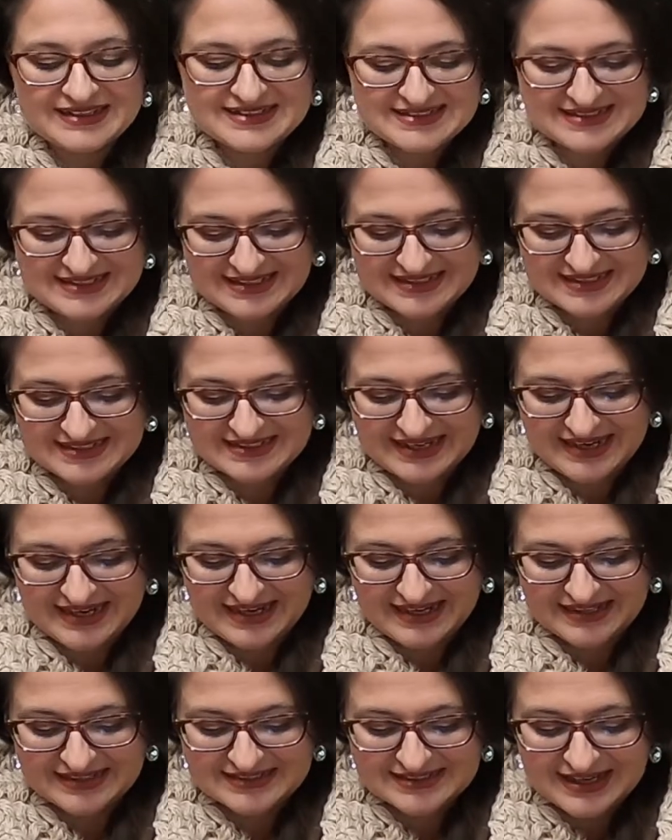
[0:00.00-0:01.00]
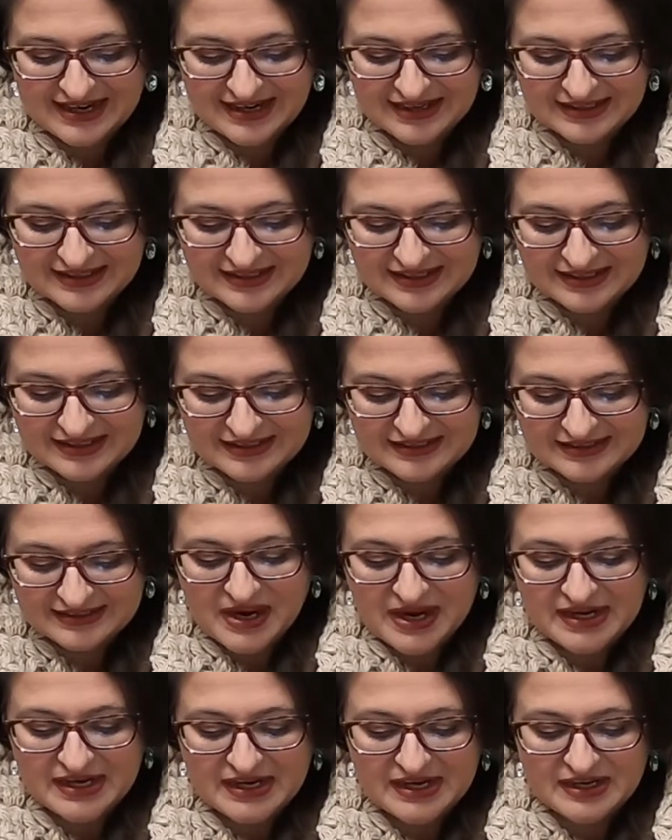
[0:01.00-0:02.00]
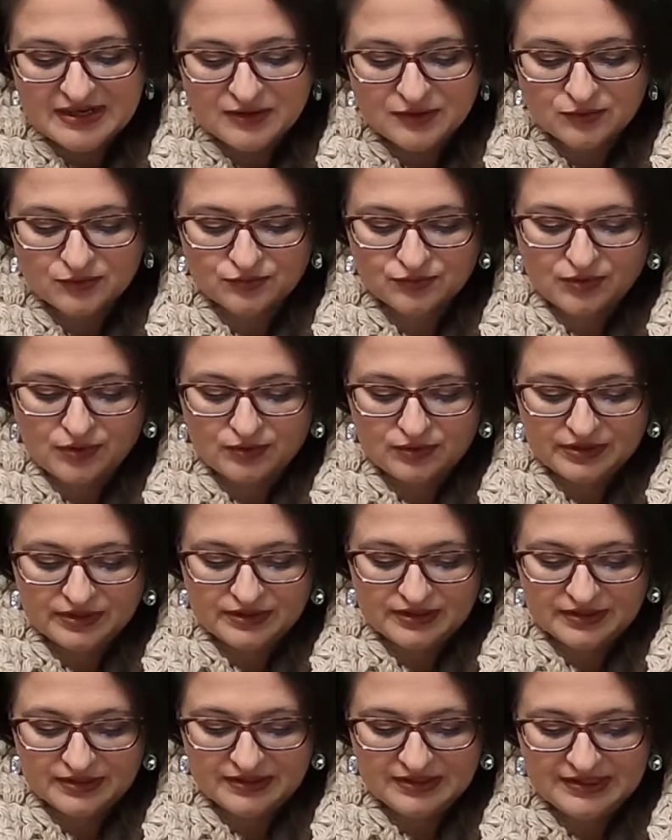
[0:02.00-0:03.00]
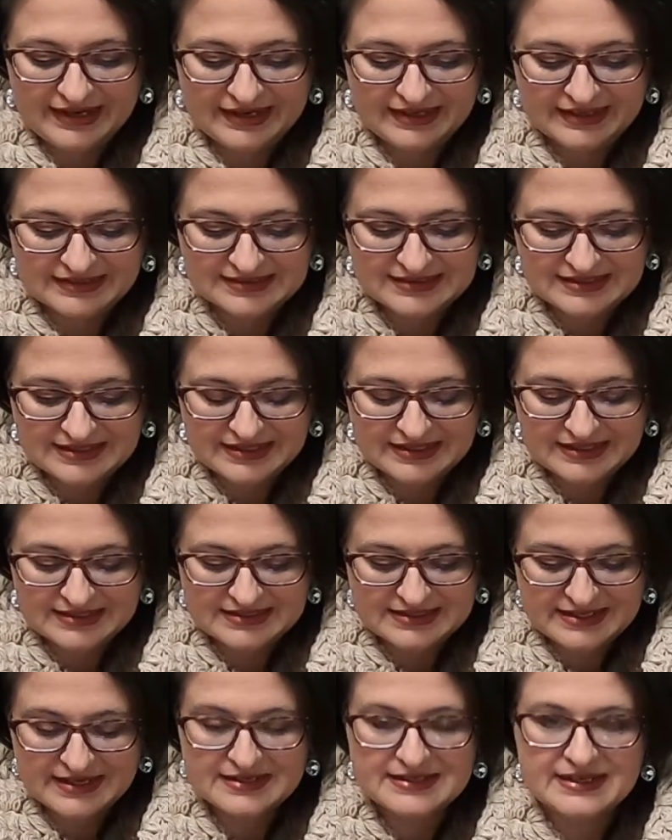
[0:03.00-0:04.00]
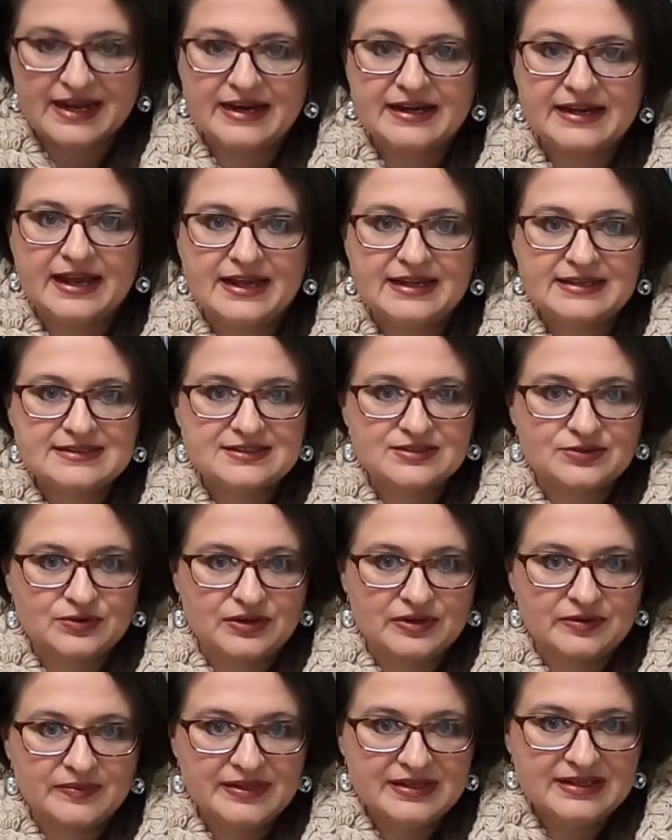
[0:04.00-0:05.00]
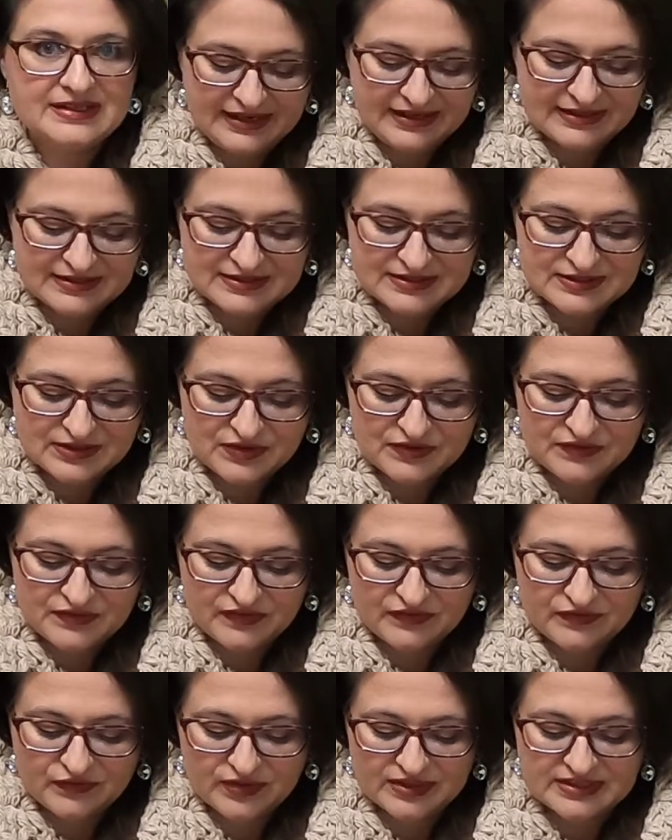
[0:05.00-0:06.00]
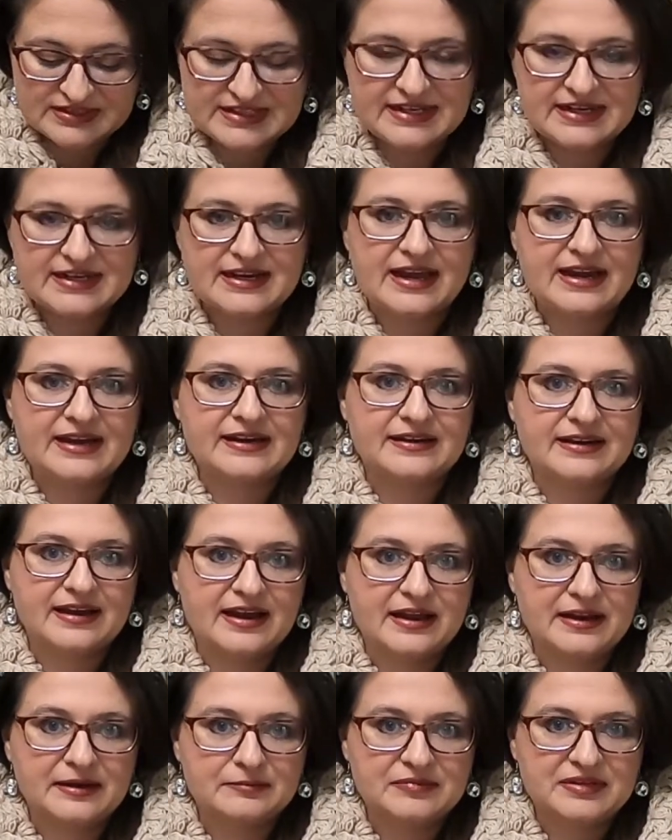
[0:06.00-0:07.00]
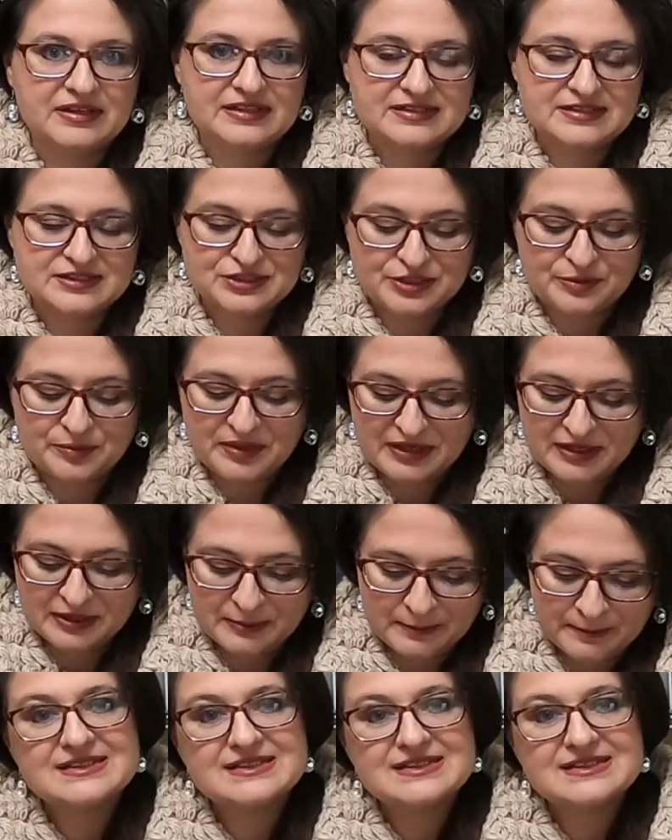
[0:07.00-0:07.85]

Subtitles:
this is a Tonka Mighty Roller, and it is a die cast ornament, and it sold for $14.99 plus shipping.